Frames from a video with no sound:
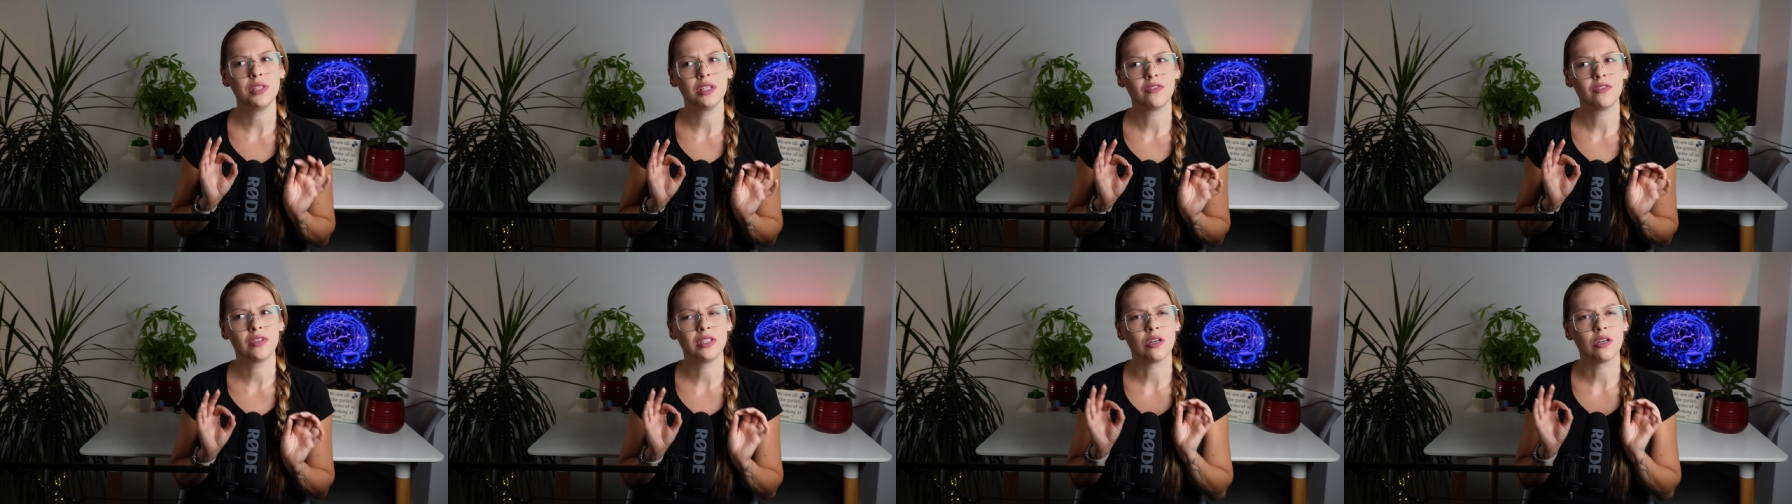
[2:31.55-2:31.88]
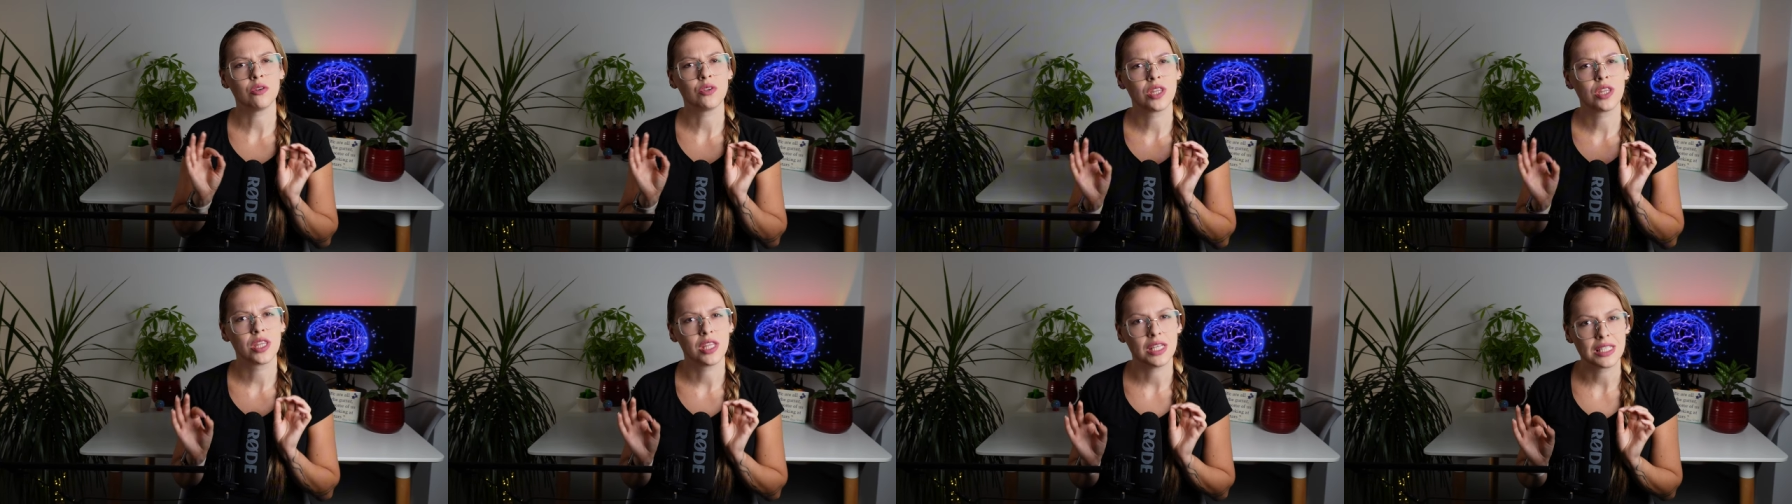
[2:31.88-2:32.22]
of an
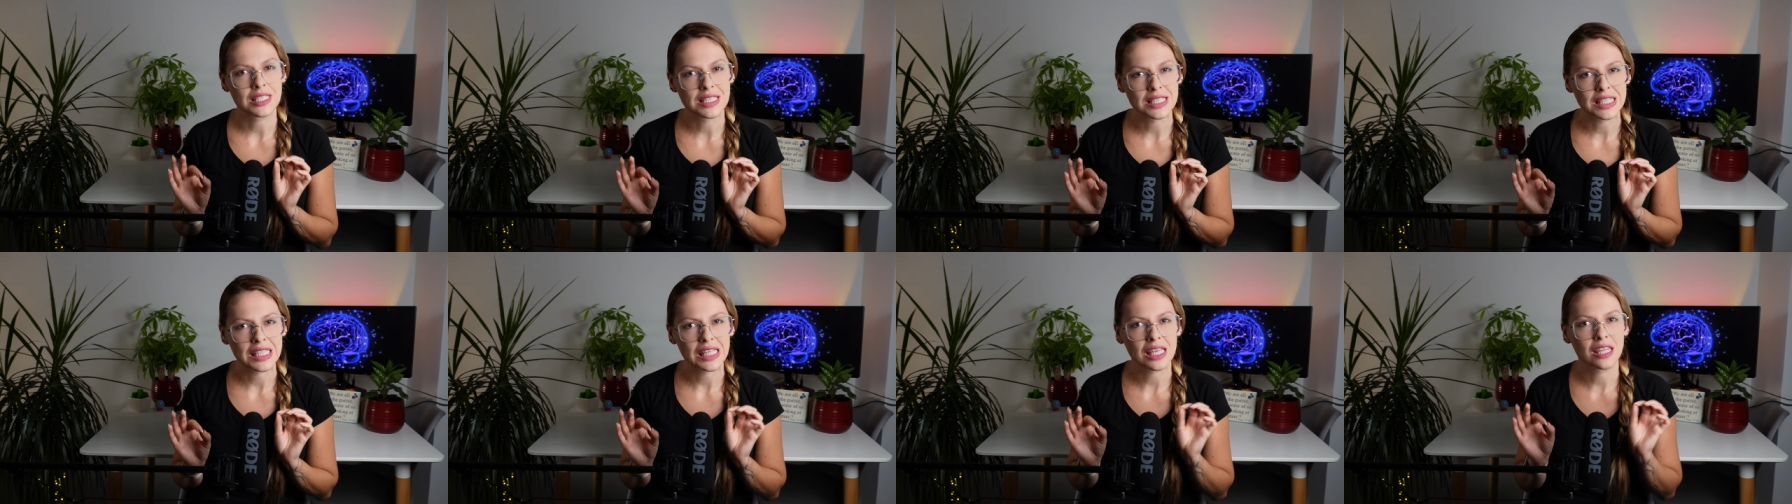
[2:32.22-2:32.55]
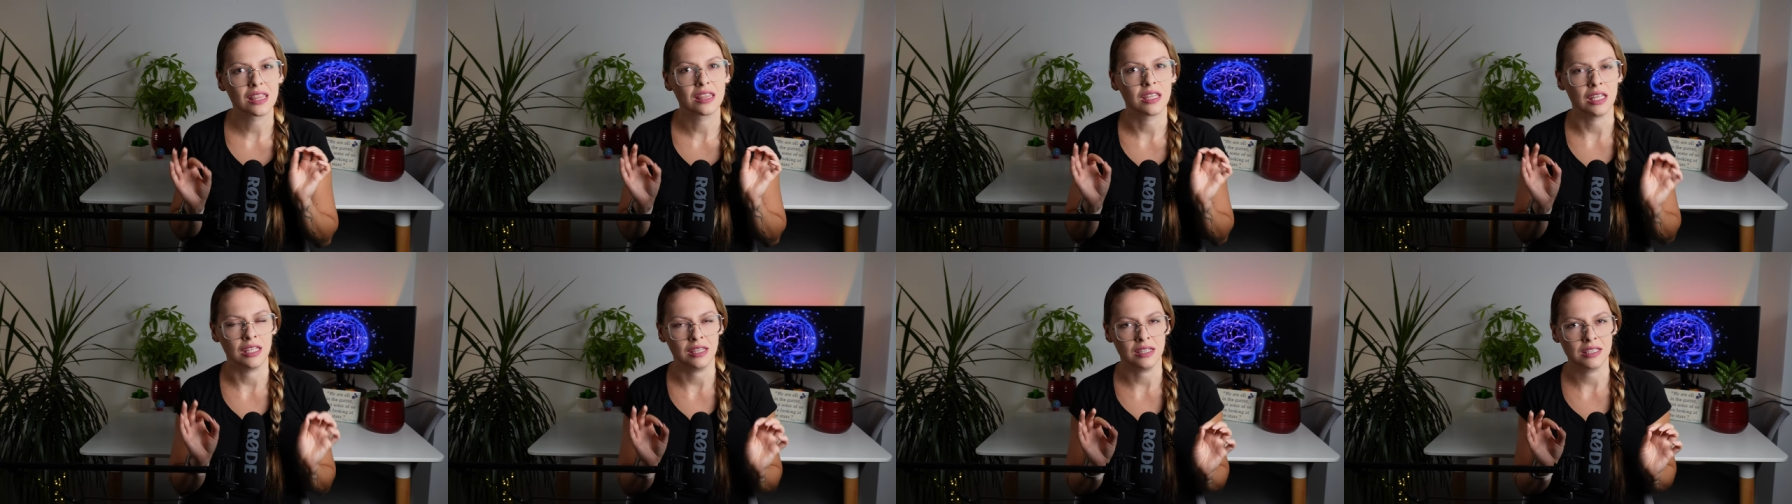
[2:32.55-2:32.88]
autistic
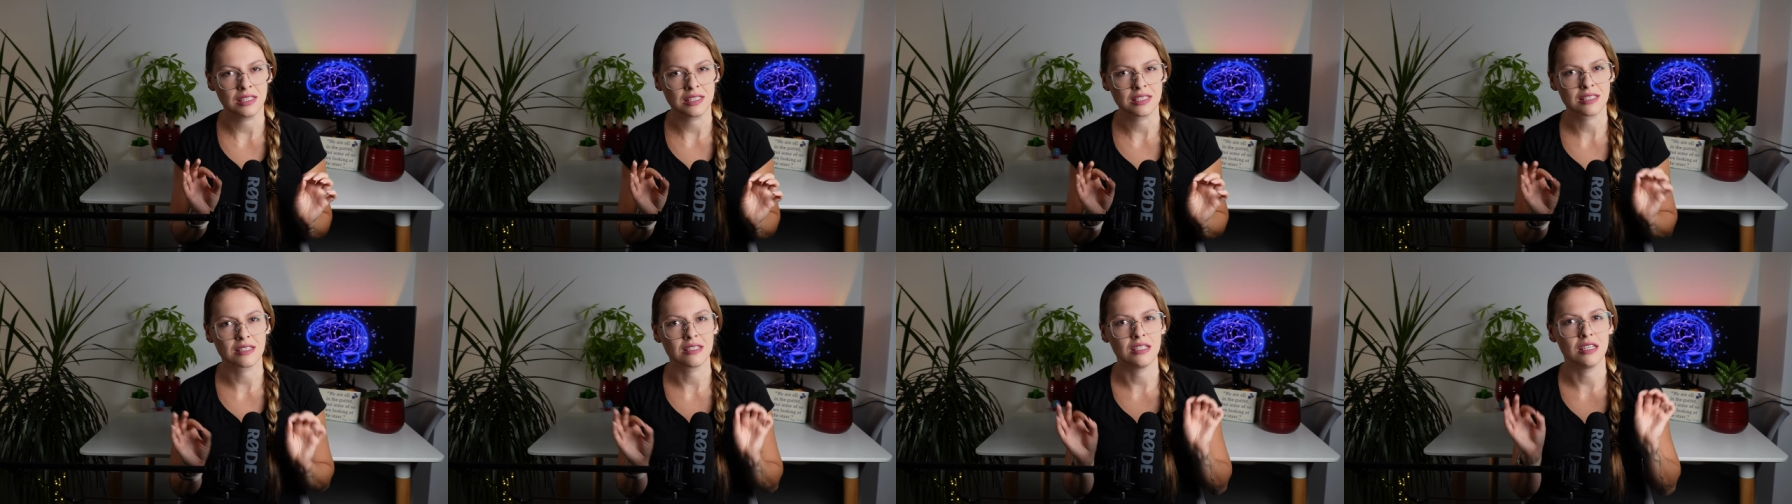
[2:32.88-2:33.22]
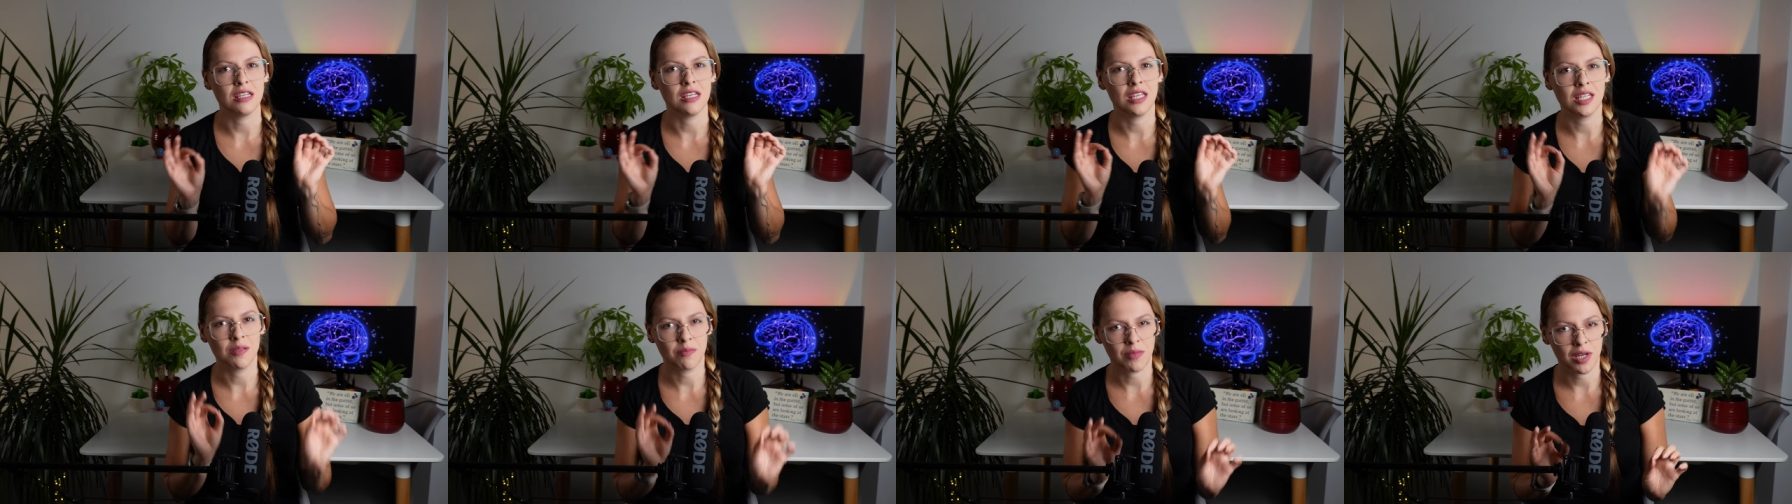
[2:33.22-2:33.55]
tendency
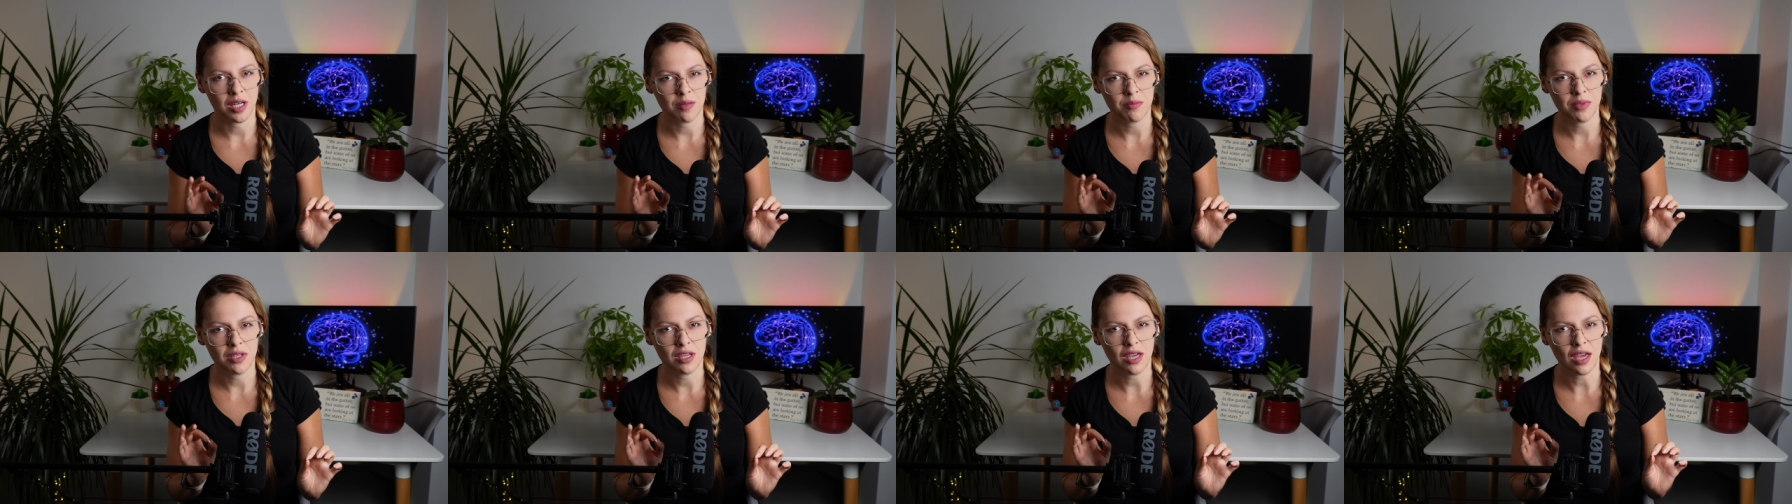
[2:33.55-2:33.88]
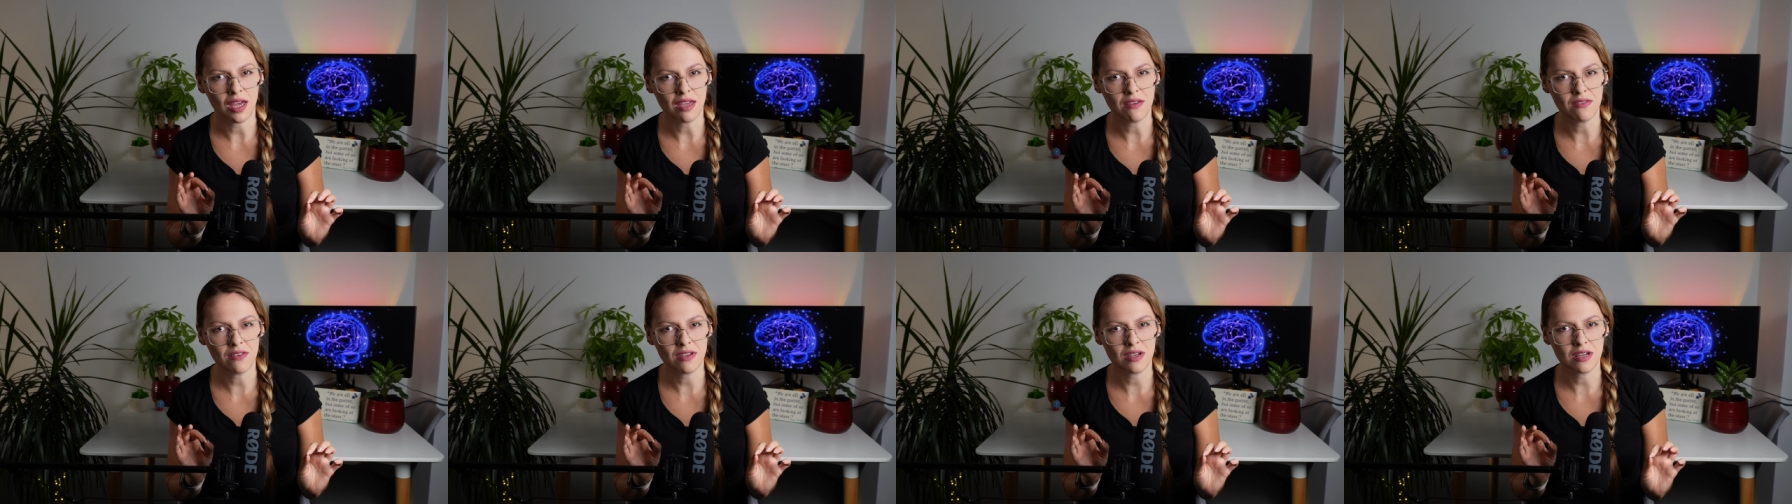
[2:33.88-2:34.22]
in my
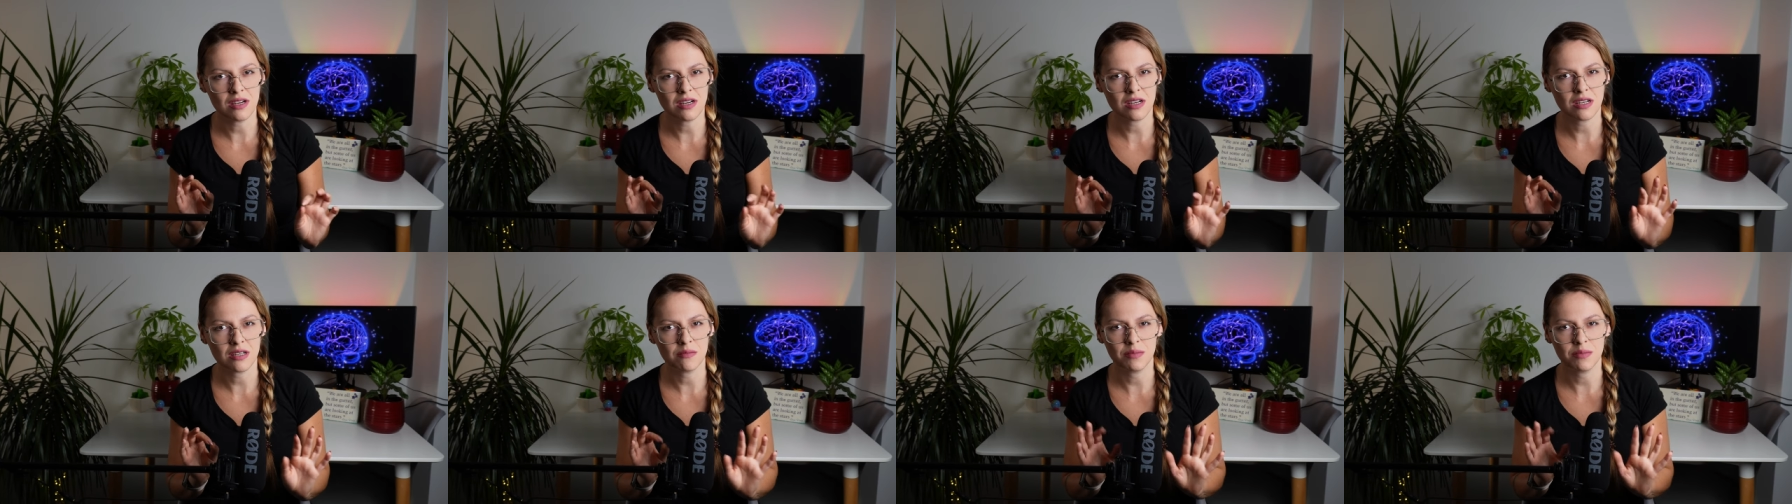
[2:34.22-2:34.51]
behavior,